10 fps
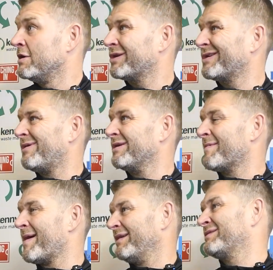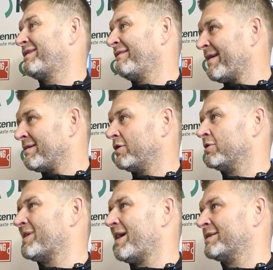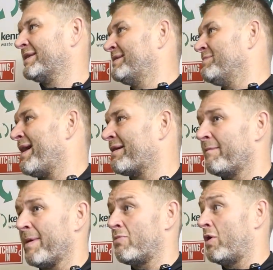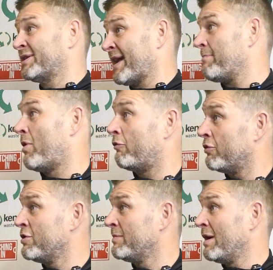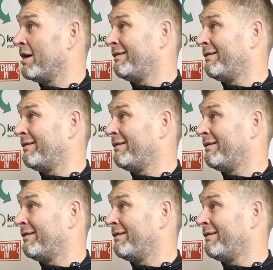So you automatically, as a defender, just start sitting back a bit more to get more room.